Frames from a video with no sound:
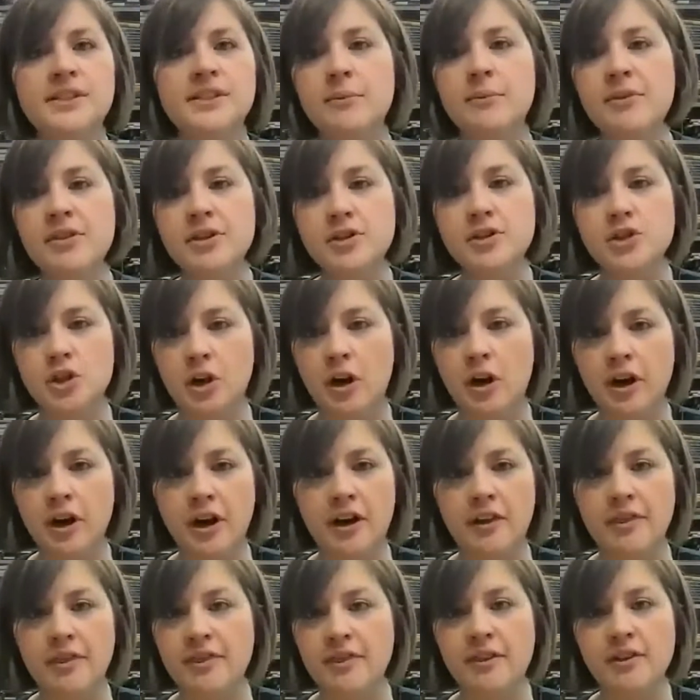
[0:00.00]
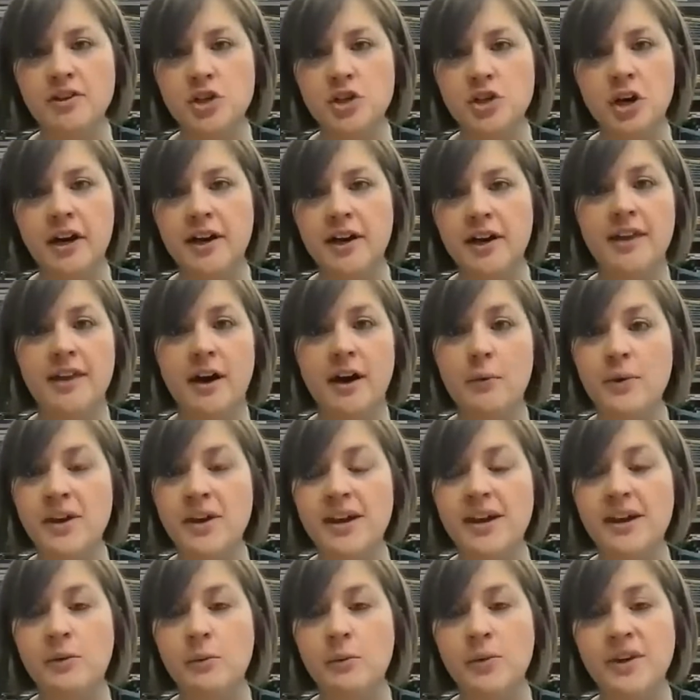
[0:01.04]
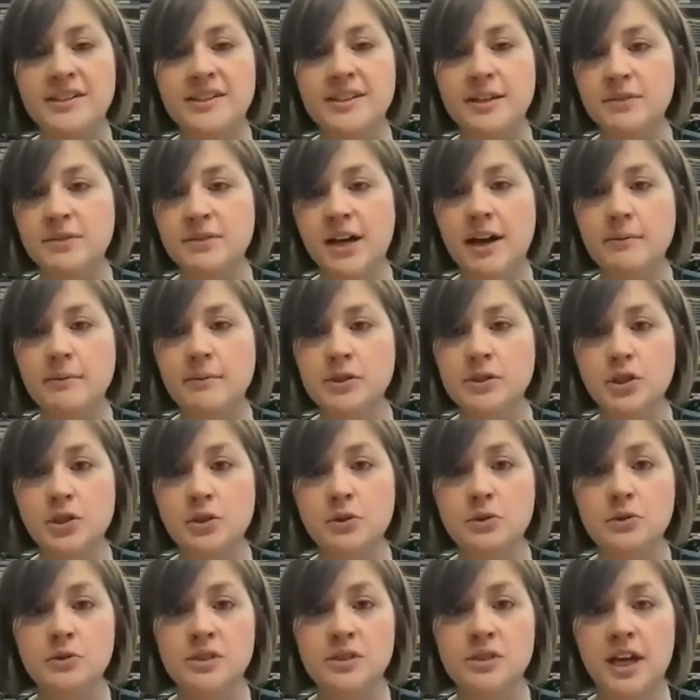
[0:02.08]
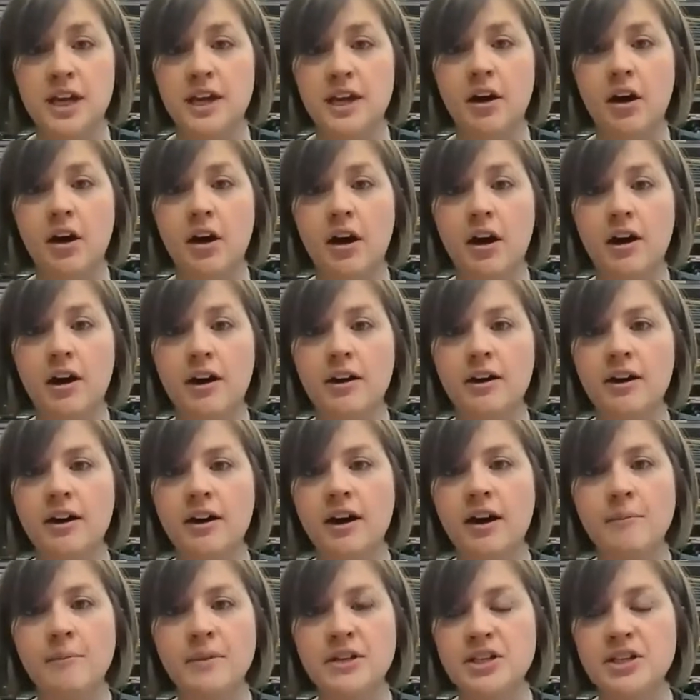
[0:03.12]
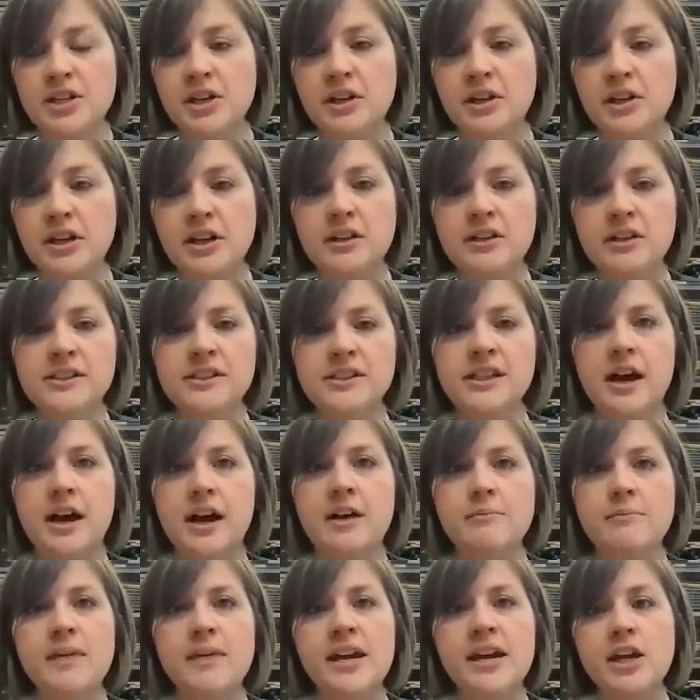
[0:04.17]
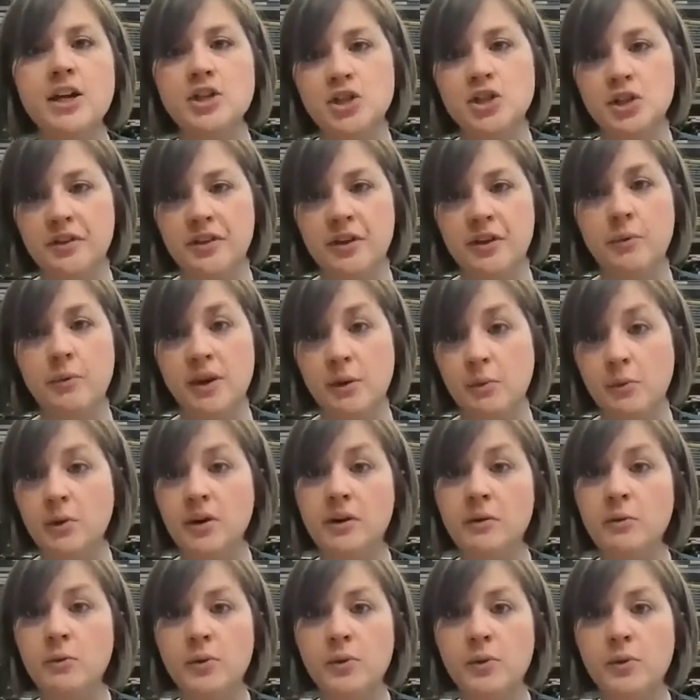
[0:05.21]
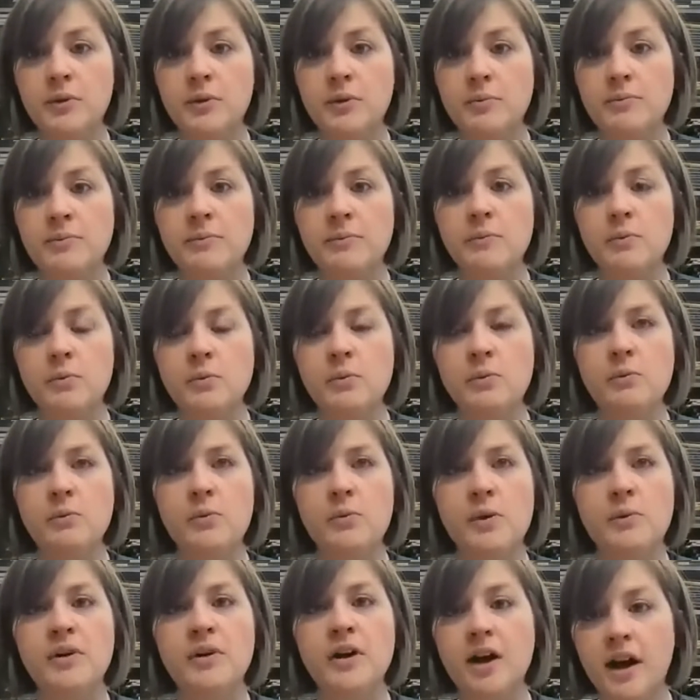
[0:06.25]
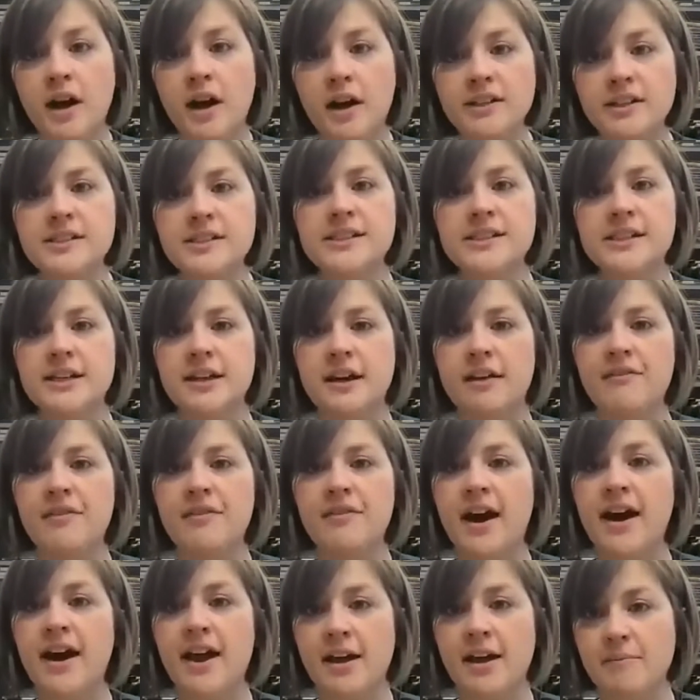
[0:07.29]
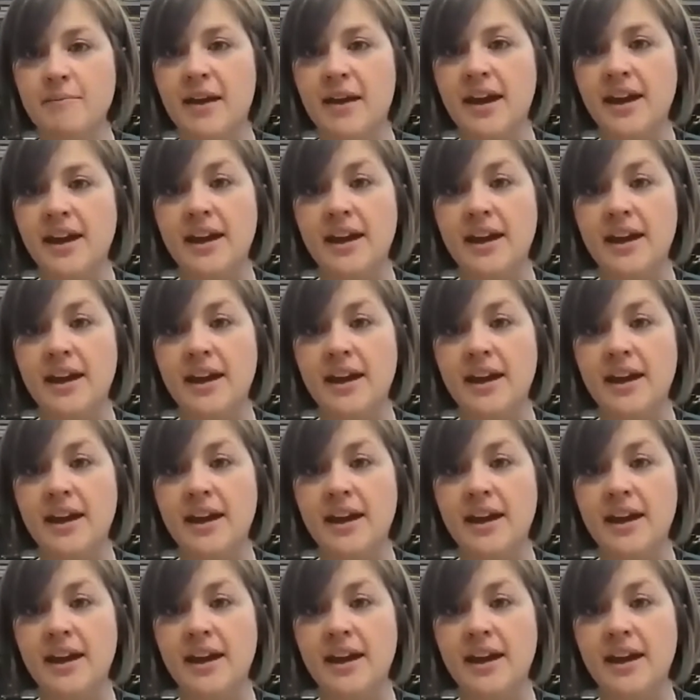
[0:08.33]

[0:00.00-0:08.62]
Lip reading: some of the jargon that we sometimes use in our materials, making sure that we were cognizant of that and